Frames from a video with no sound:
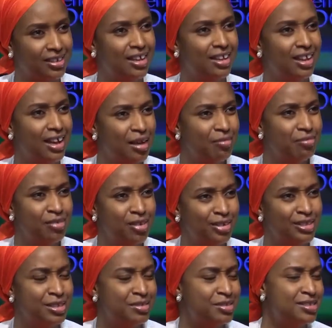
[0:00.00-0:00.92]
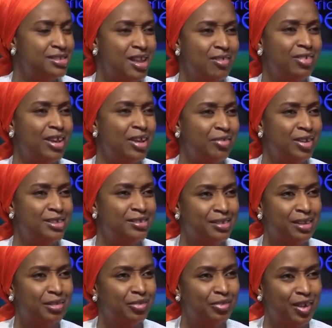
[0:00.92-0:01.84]
to date. I'm not as never ever
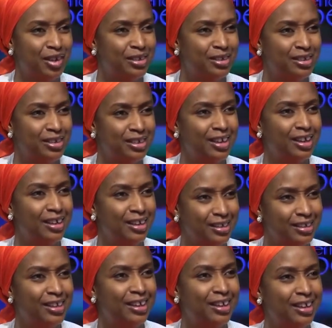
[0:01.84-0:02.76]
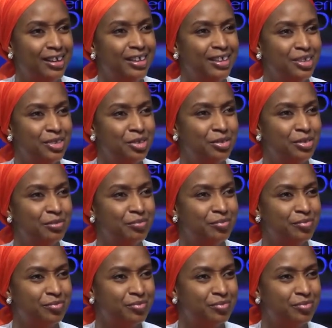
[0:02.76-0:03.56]
his girlfriend. Mm-hmm. Yeah, yeah. Mm-hmm. So,